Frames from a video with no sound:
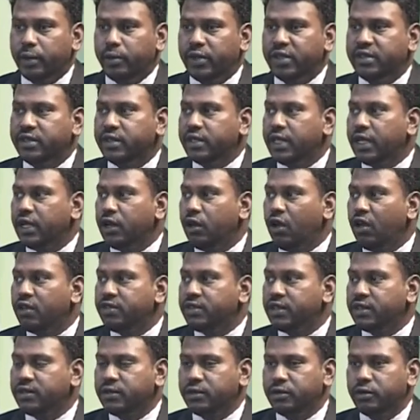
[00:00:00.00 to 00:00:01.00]
That means the
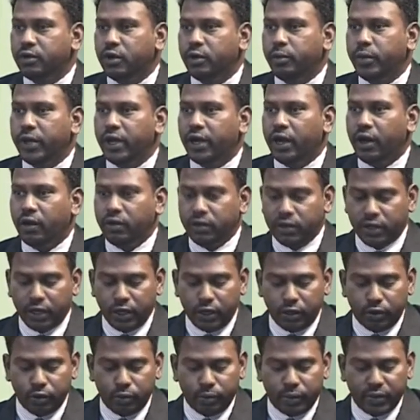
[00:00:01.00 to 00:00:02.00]
losses will be around
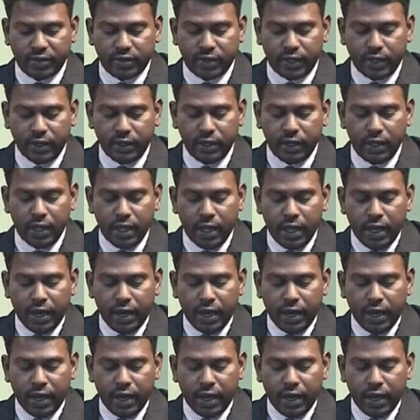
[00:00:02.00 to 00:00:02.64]
32%.